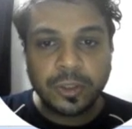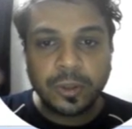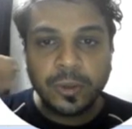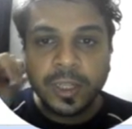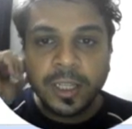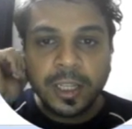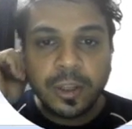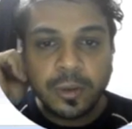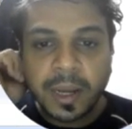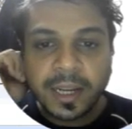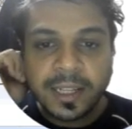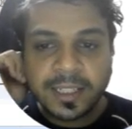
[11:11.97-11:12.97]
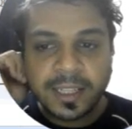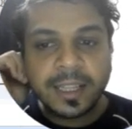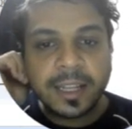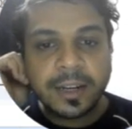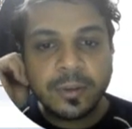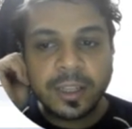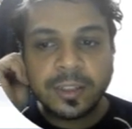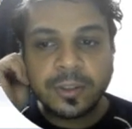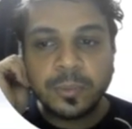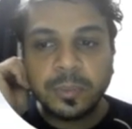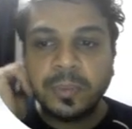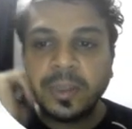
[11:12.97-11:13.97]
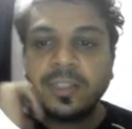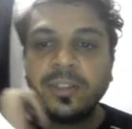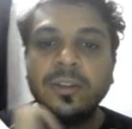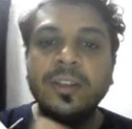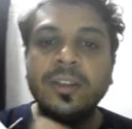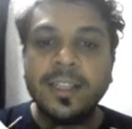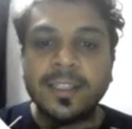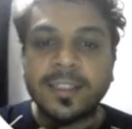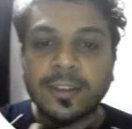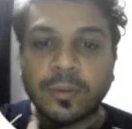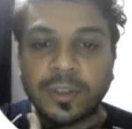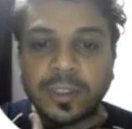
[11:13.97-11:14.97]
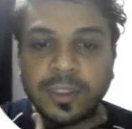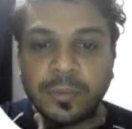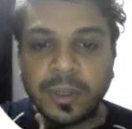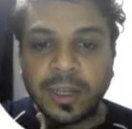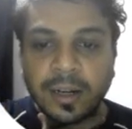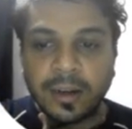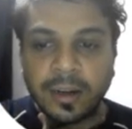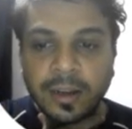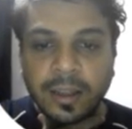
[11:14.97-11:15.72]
So you might say that, okay, so based on this, obviously we are